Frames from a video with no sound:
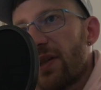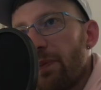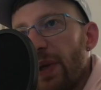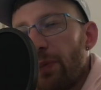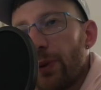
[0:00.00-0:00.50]

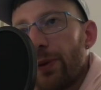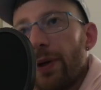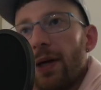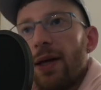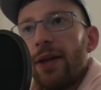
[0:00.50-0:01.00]

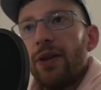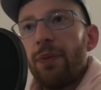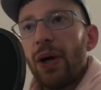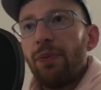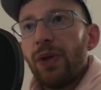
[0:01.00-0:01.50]
people, there
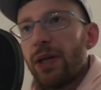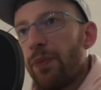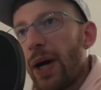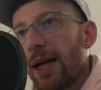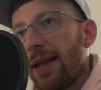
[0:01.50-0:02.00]
might be a
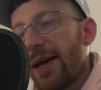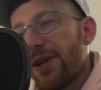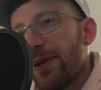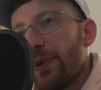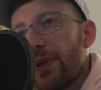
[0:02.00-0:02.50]

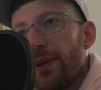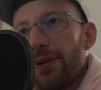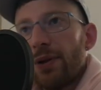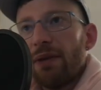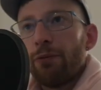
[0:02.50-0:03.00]
backlash. But
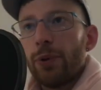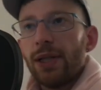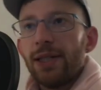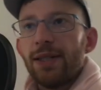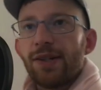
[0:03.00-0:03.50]
you can
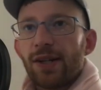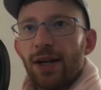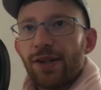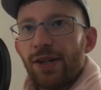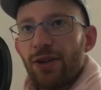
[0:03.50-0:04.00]
freely
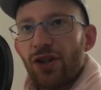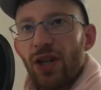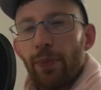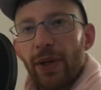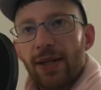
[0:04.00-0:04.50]
discuss such
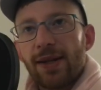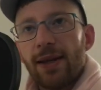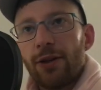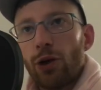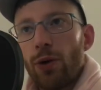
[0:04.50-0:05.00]
topics
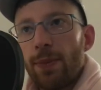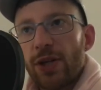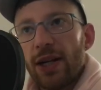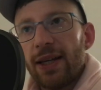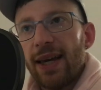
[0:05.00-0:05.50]
and
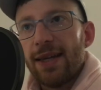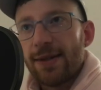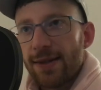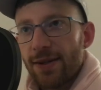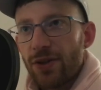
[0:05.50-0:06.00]
corruption
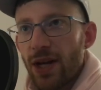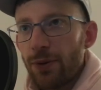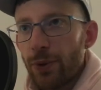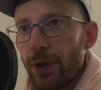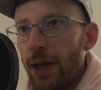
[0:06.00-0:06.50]
cases in
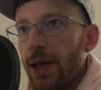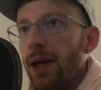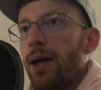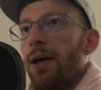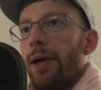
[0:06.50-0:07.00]
general.
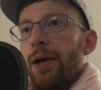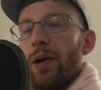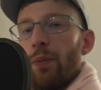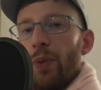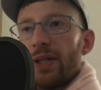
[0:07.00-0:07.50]

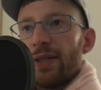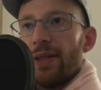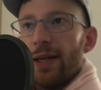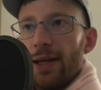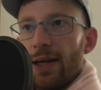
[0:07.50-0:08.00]
But
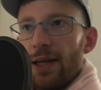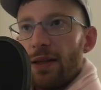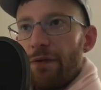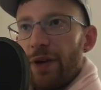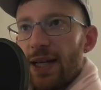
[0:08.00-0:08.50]

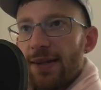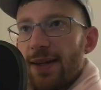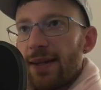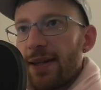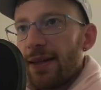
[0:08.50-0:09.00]
the thing is
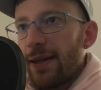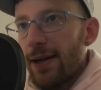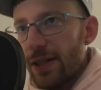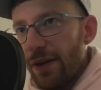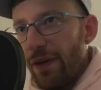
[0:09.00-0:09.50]
that then
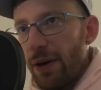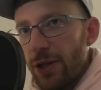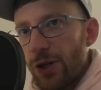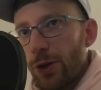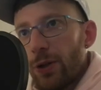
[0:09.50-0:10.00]
there's a very
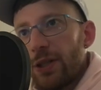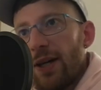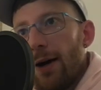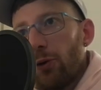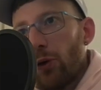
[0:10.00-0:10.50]
short
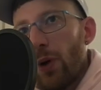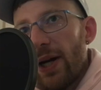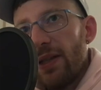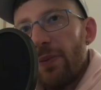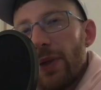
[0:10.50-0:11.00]

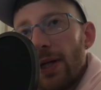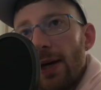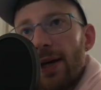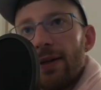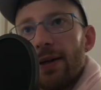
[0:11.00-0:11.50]
outcry in the
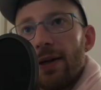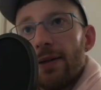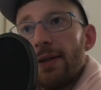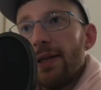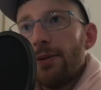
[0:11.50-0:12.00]
media,
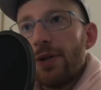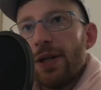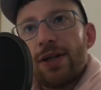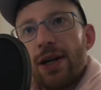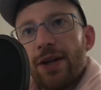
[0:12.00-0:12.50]
the news
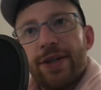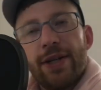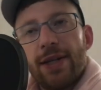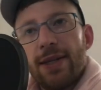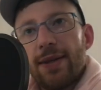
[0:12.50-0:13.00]

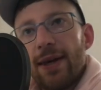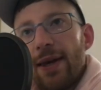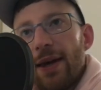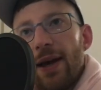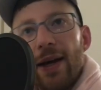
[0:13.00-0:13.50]
discusses it,
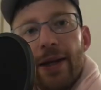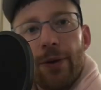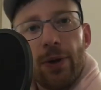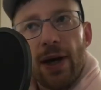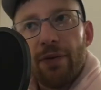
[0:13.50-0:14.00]
and then
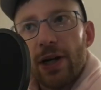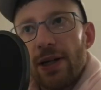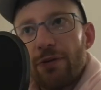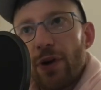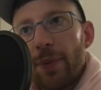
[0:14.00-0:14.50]
you never
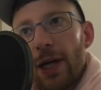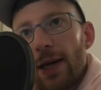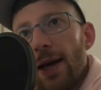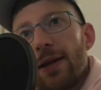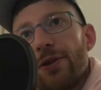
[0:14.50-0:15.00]
hear from it
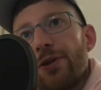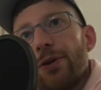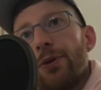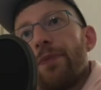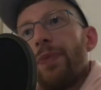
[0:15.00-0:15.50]
again. So